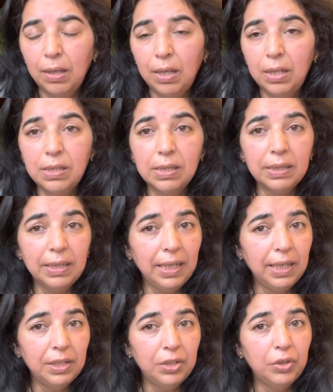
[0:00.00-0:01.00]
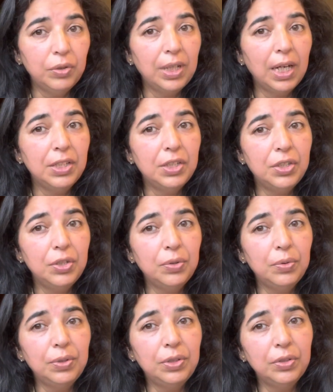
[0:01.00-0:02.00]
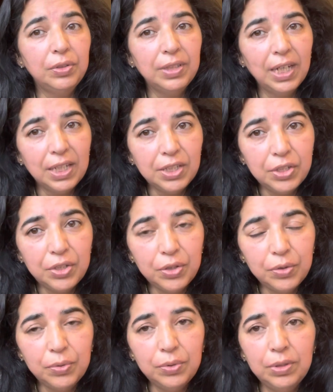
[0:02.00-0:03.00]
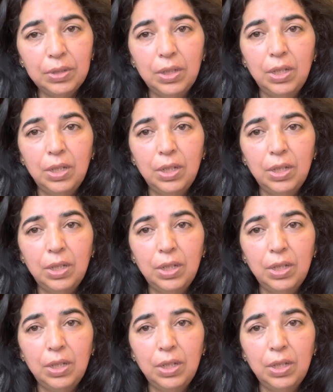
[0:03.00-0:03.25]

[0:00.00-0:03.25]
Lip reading: It's again, your attitude, your gratitude,